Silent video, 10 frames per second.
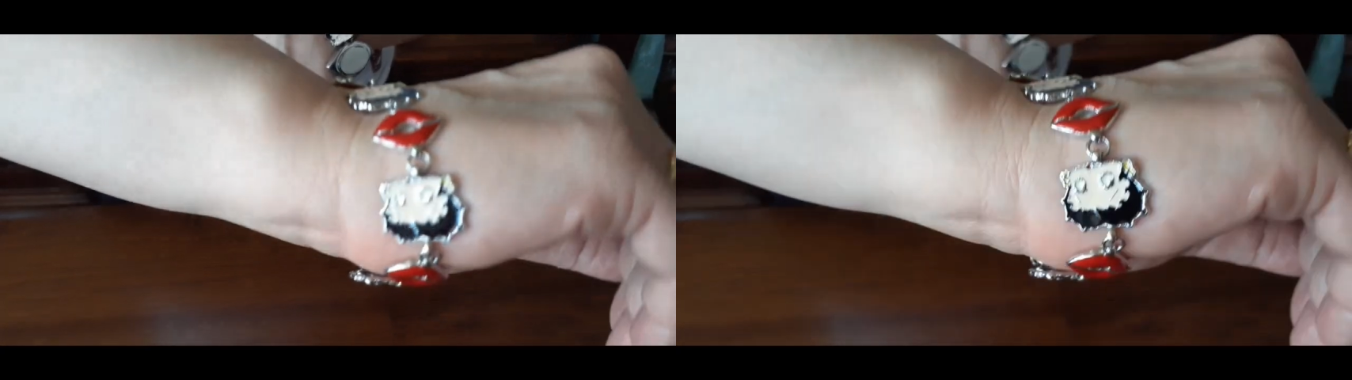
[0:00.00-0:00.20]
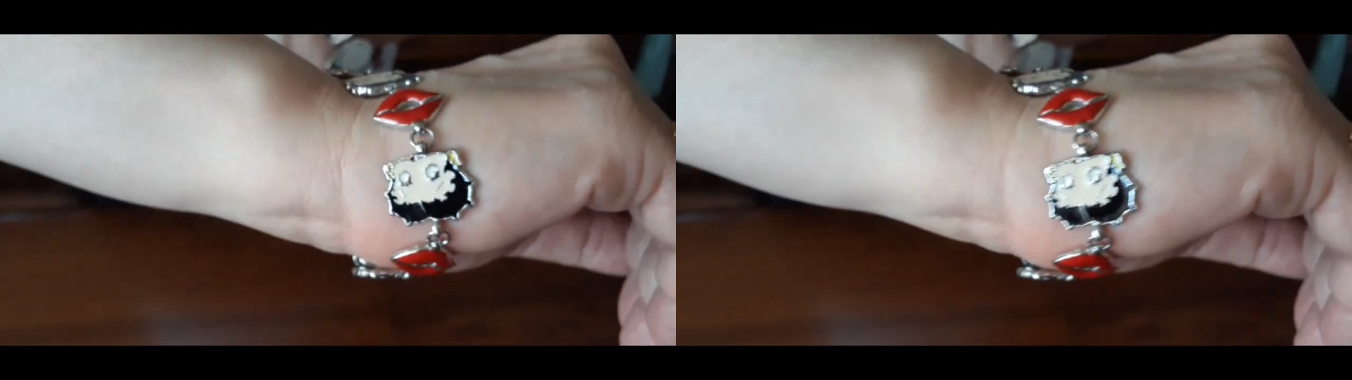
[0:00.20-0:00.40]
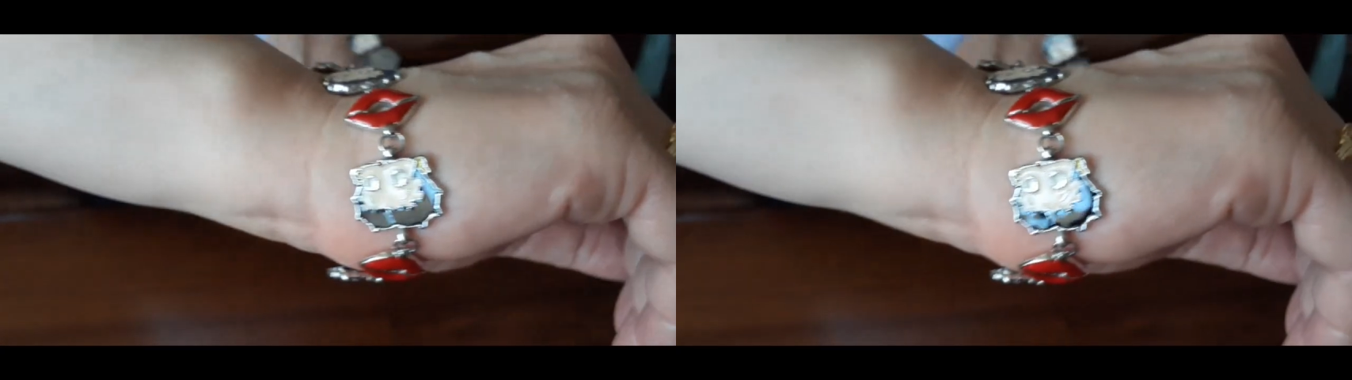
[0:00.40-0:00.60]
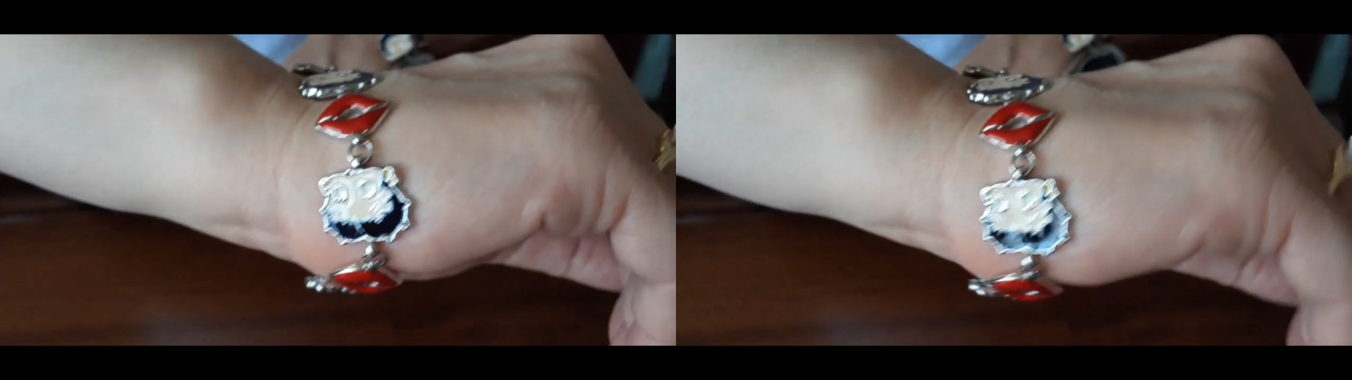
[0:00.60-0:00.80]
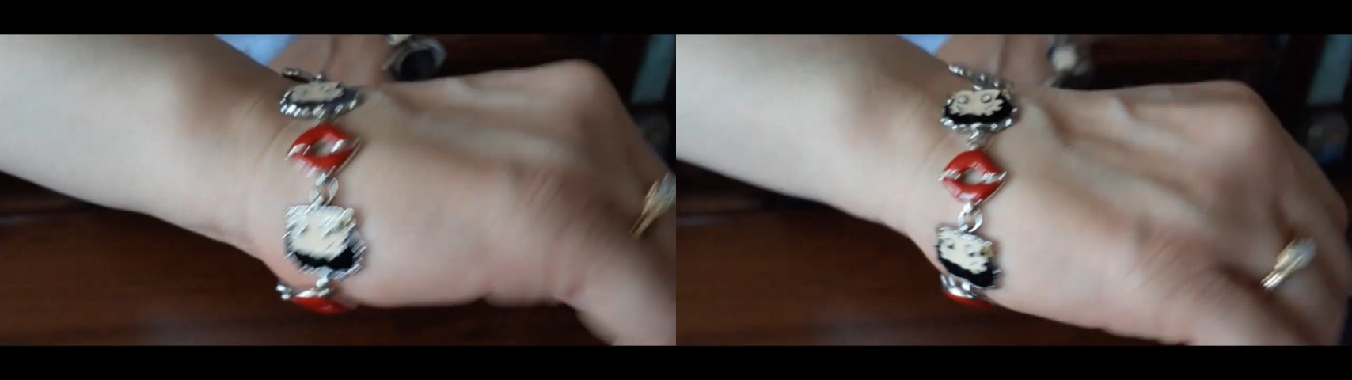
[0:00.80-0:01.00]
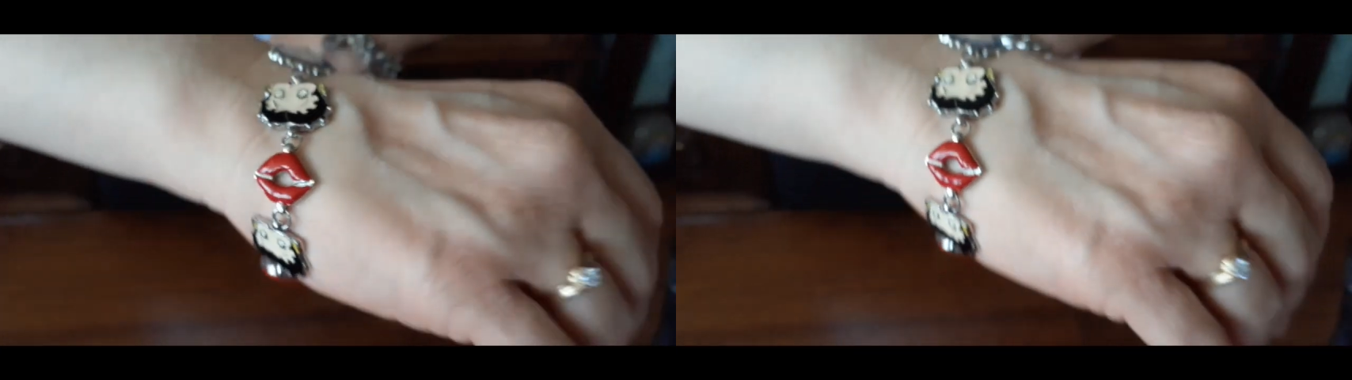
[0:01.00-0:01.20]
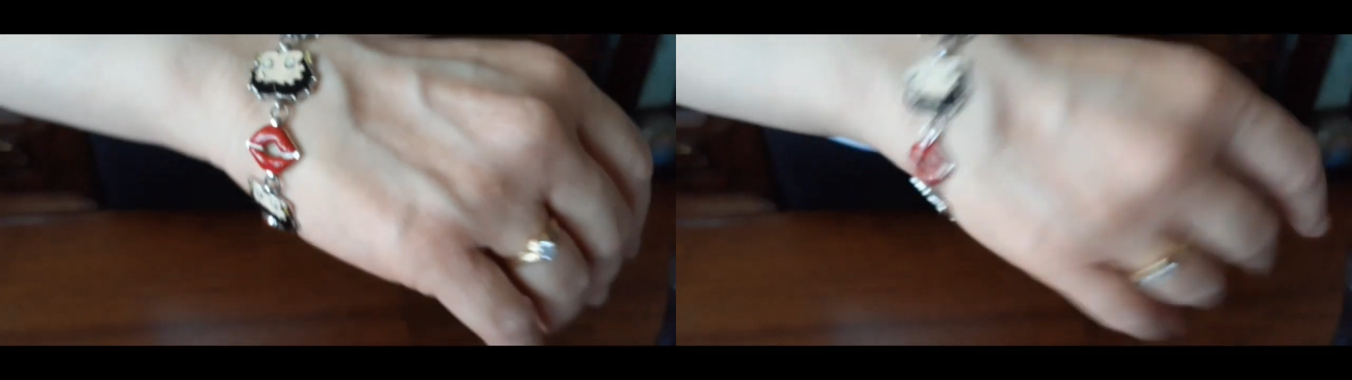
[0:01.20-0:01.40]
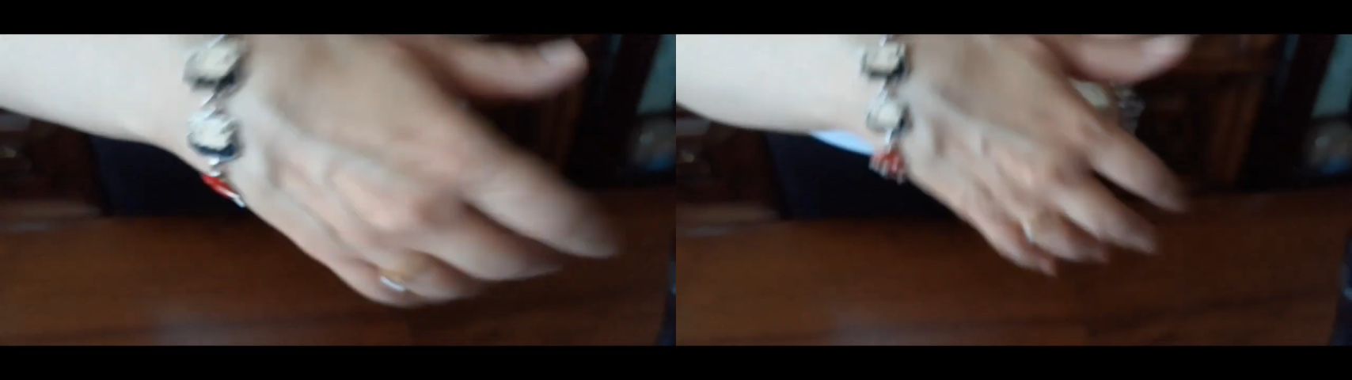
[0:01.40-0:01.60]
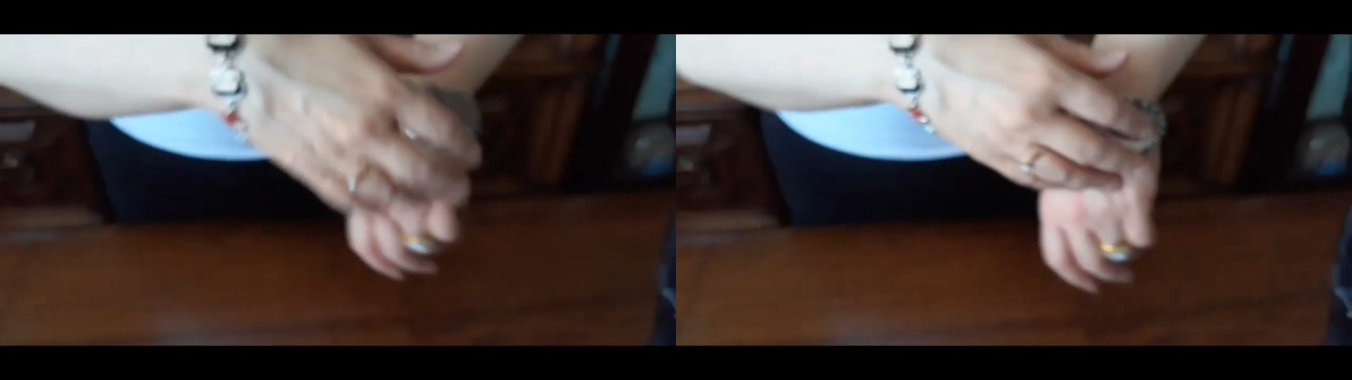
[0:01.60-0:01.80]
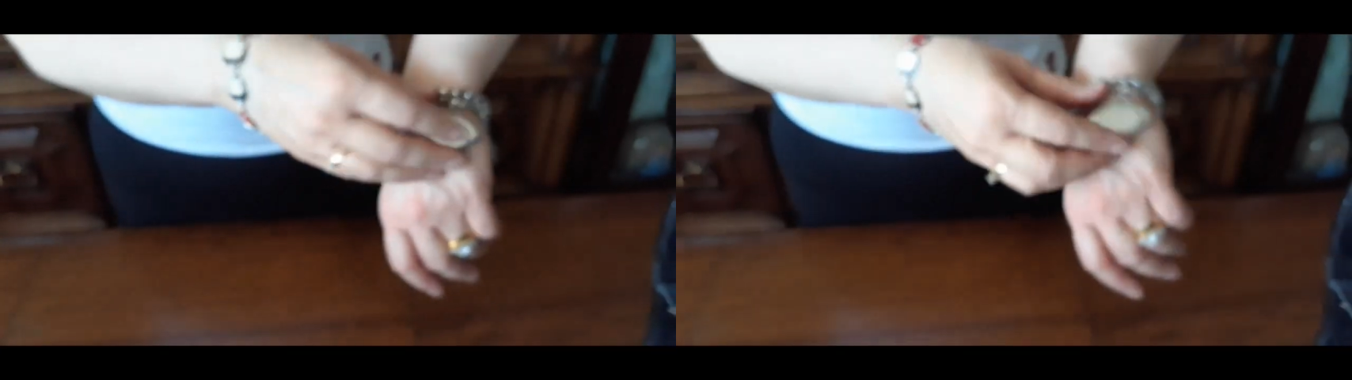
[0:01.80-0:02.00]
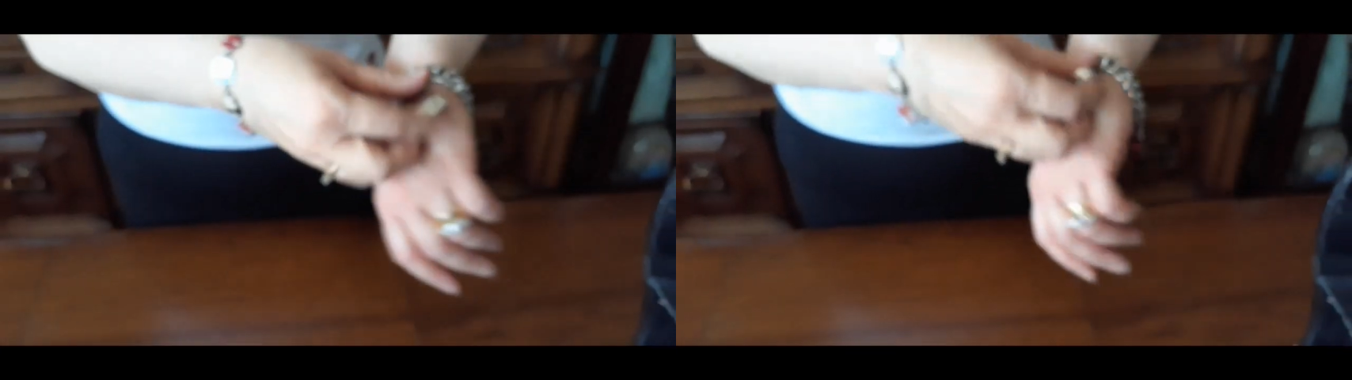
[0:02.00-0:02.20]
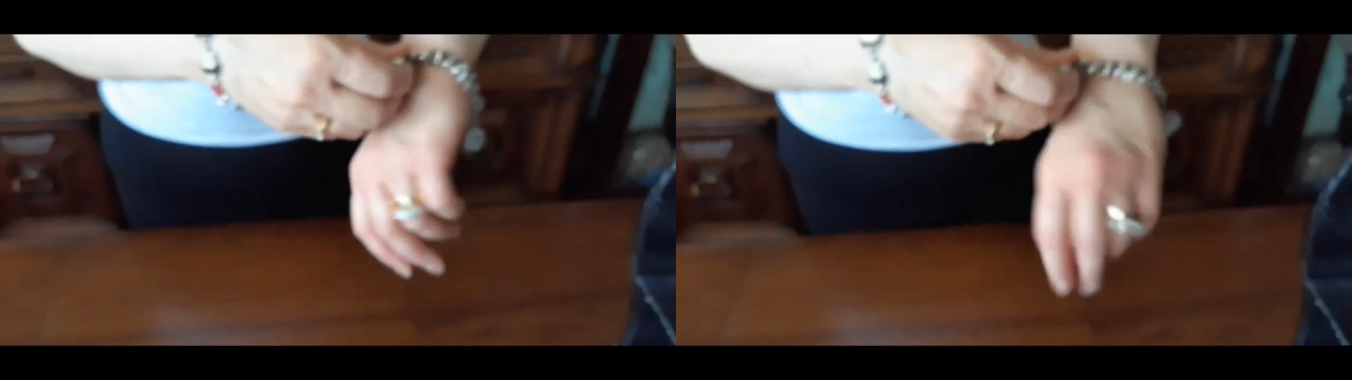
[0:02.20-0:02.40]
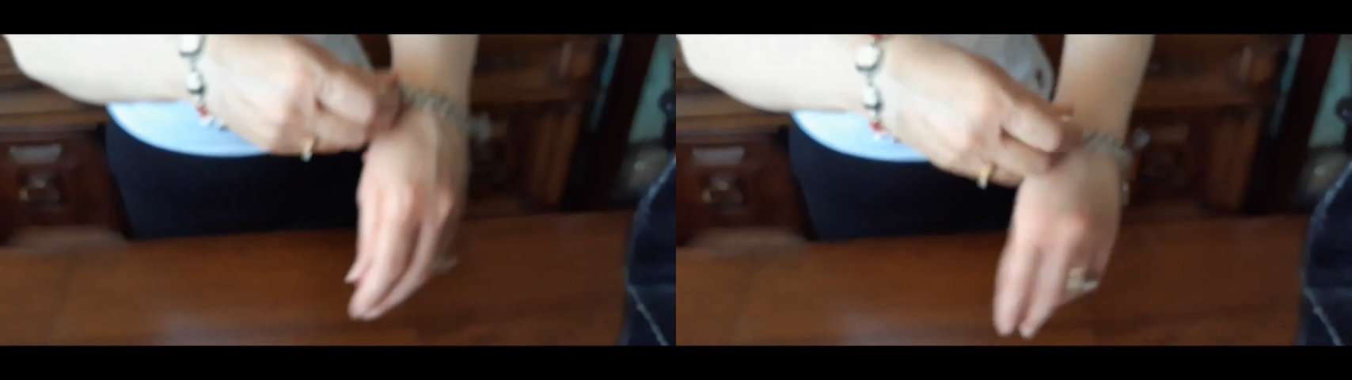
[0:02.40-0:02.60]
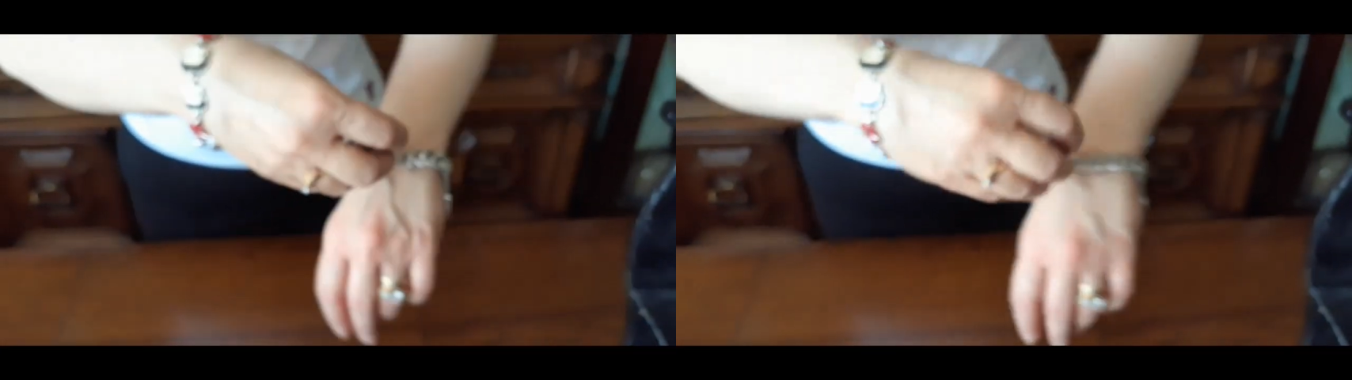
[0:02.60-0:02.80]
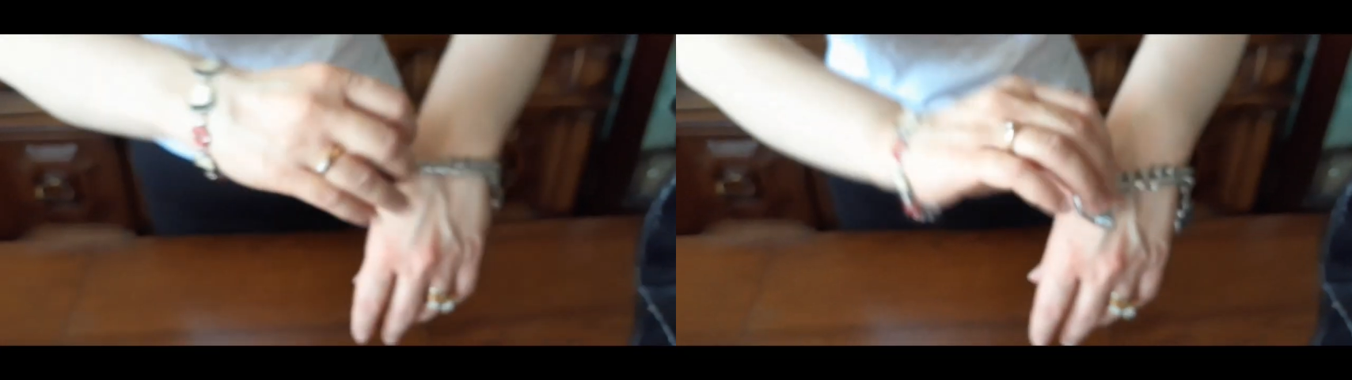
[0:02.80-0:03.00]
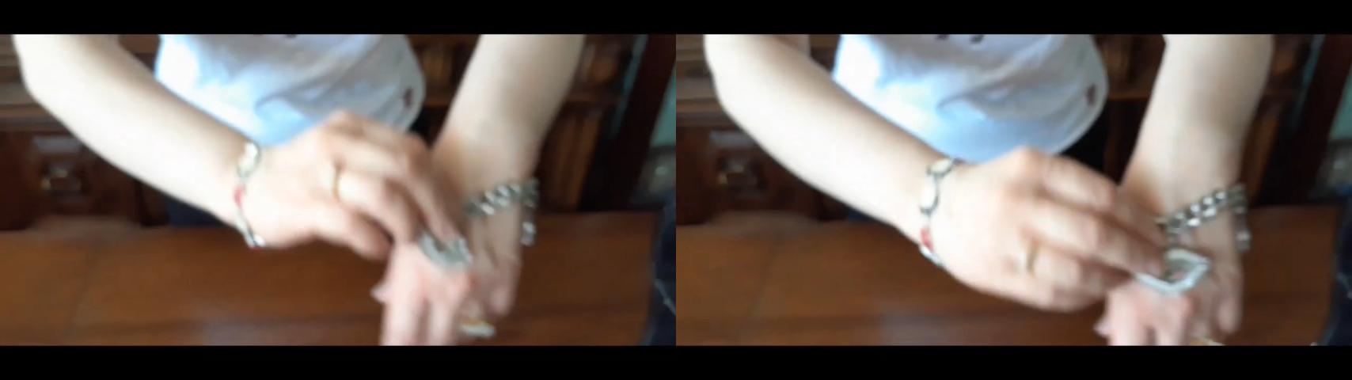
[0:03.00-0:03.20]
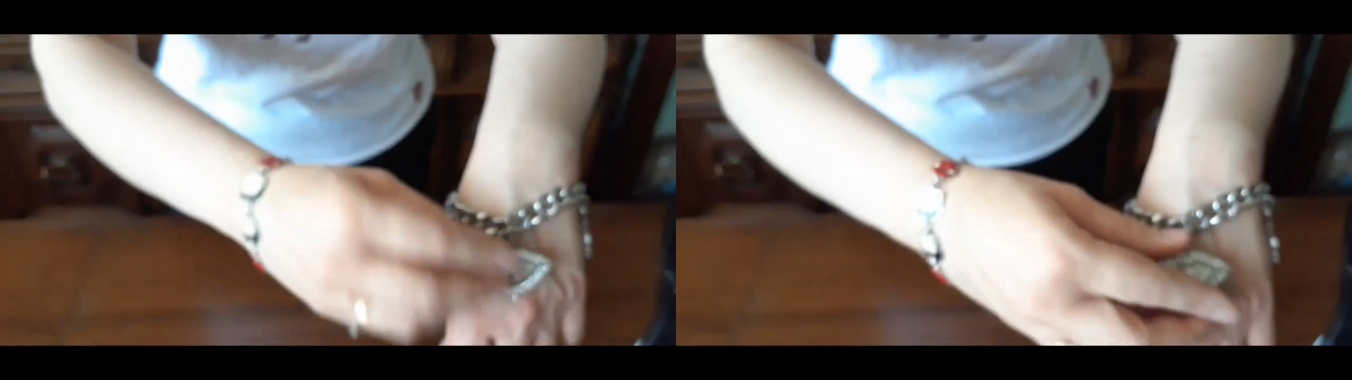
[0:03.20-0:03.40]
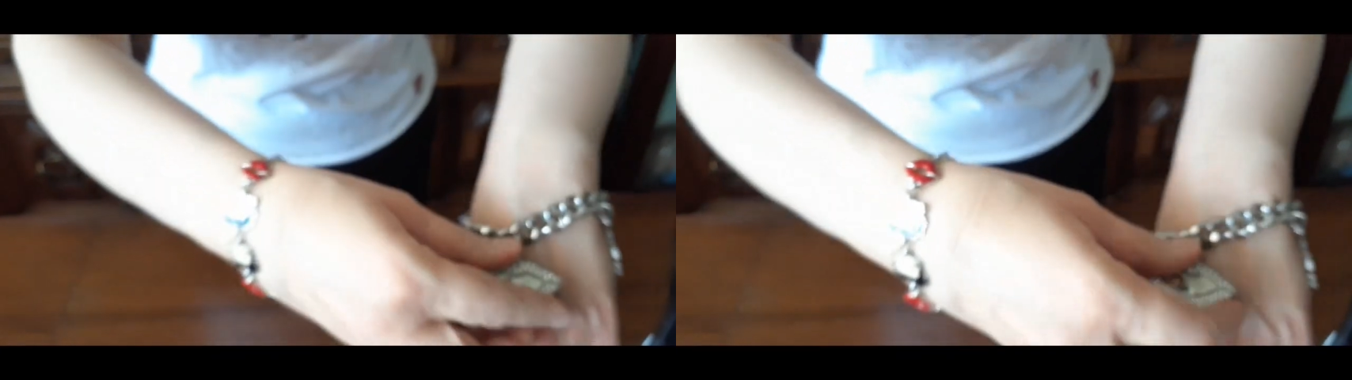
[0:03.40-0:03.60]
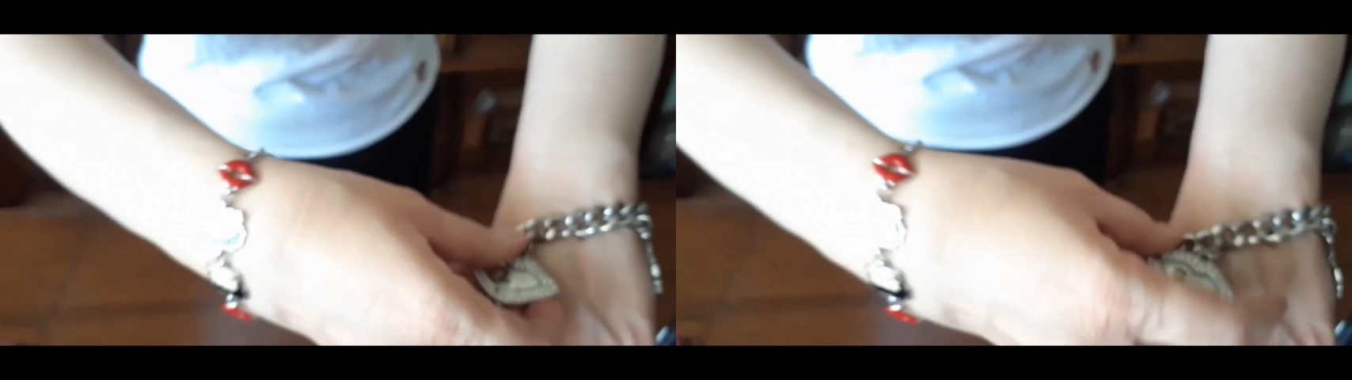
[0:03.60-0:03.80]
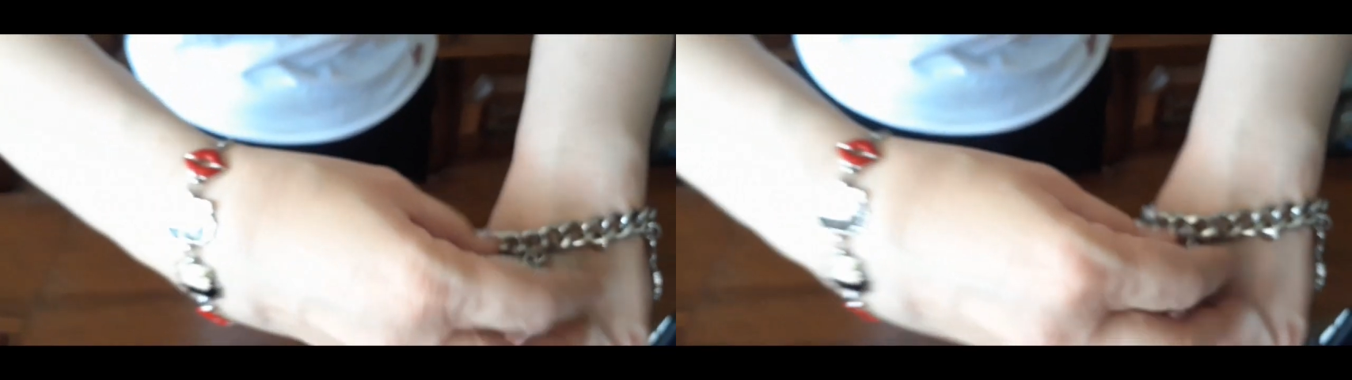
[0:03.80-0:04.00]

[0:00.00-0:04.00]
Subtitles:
[unreadable: no face in view]